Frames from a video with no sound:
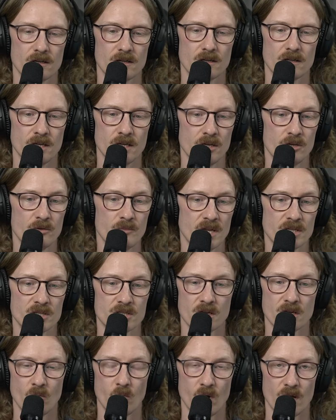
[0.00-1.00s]
Like you
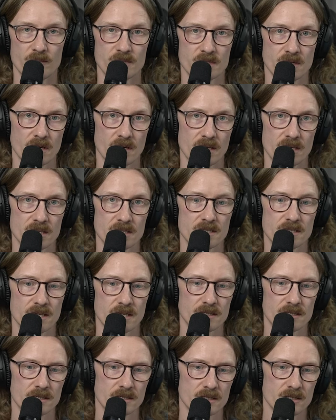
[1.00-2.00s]
mentioned, WebSockets,
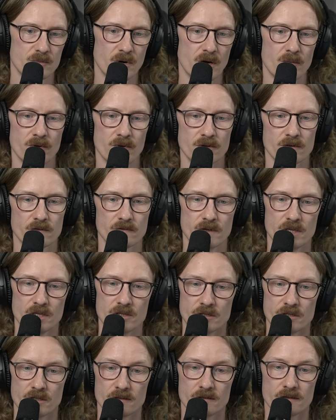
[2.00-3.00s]
that's an experimental
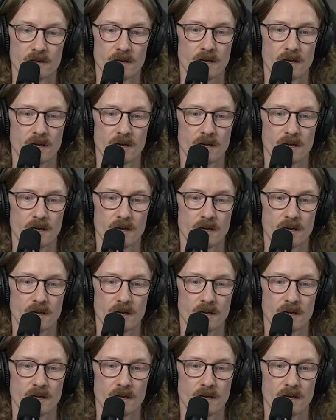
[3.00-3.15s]
feature.